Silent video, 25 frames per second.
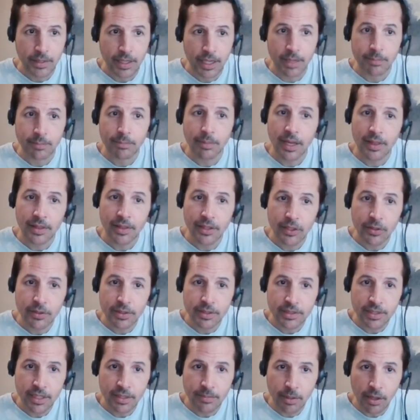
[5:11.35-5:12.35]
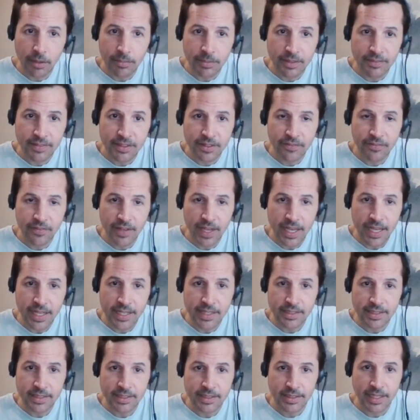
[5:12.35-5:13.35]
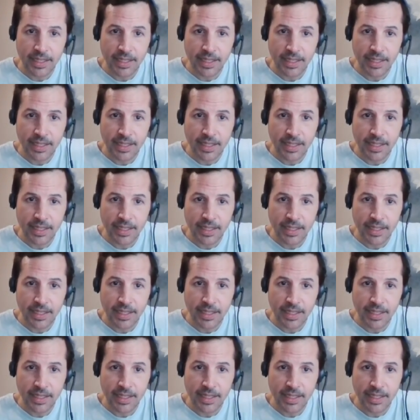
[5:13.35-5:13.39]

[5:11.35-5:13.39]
and by the US Department of Defense,